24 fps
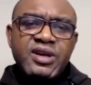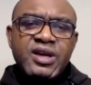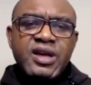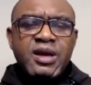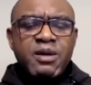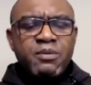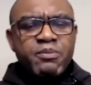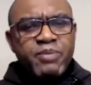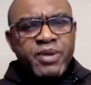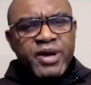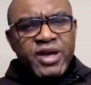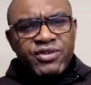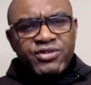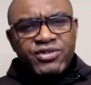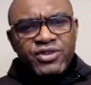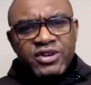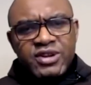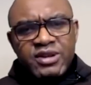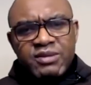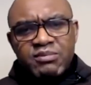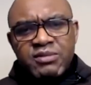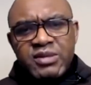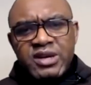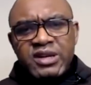Based on
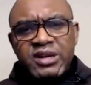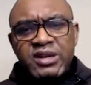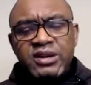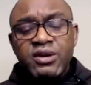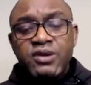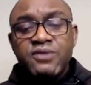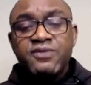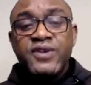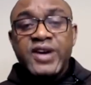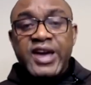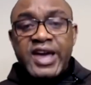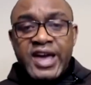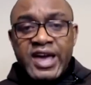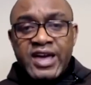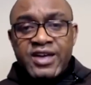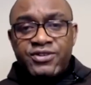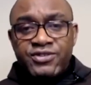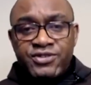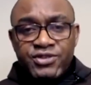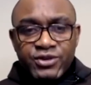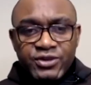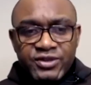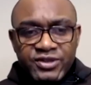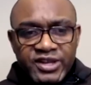the meaning of
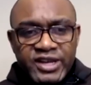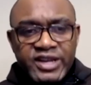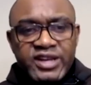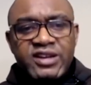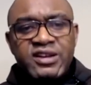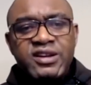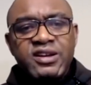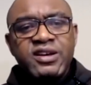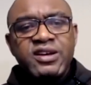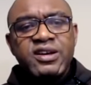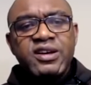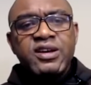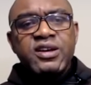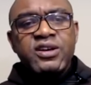Ezoten,